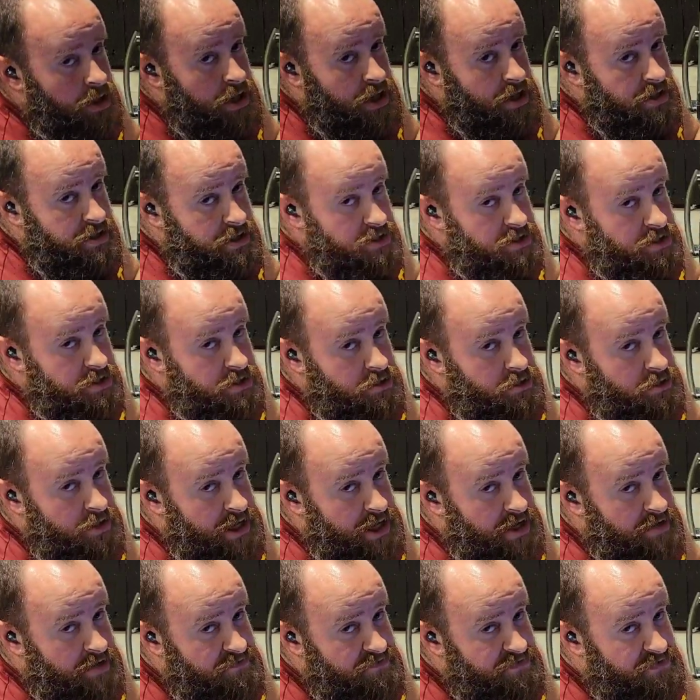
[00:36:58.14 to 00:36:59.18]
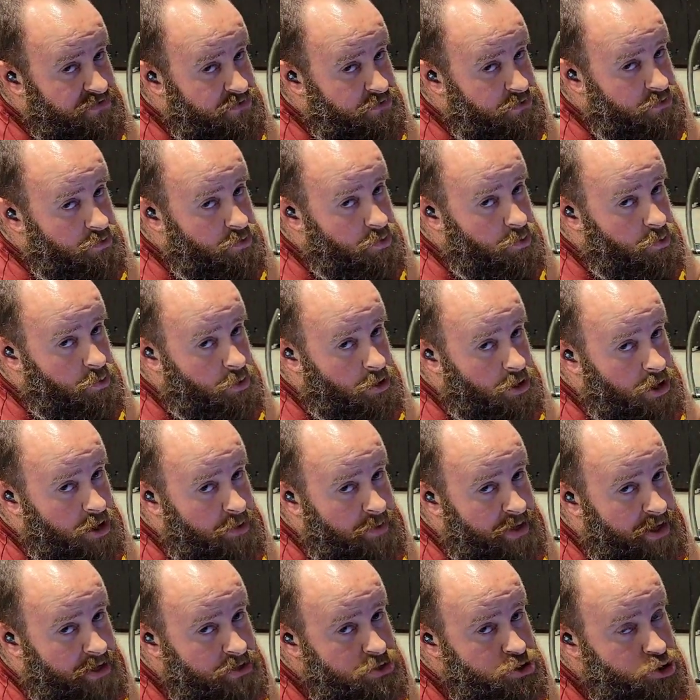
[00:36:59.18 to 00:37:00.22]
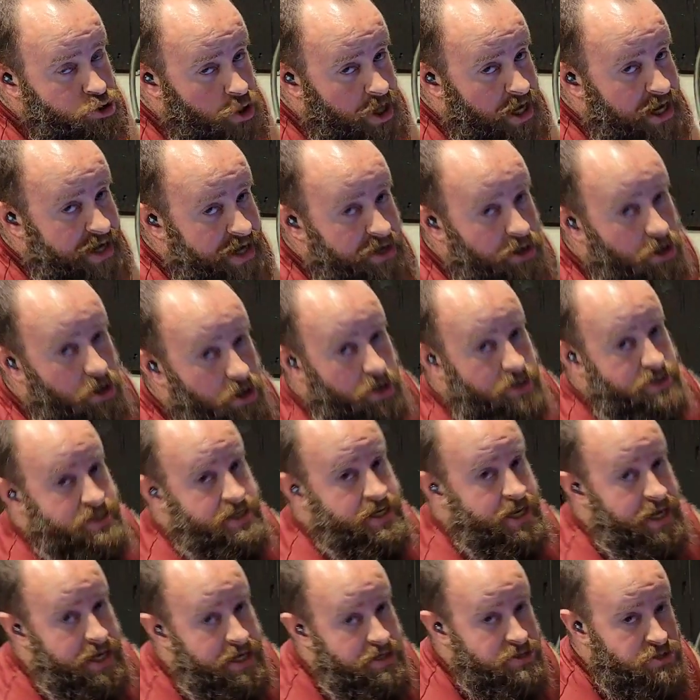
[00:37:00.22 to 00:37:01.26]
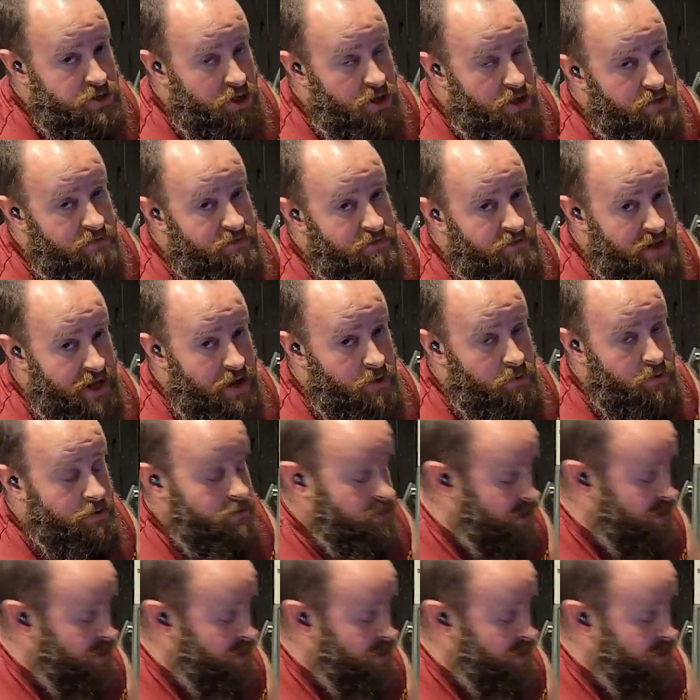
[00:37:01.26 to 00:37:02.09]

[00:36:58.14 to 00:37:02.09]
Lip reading: And then you don't have to worry about dried on, caked on flour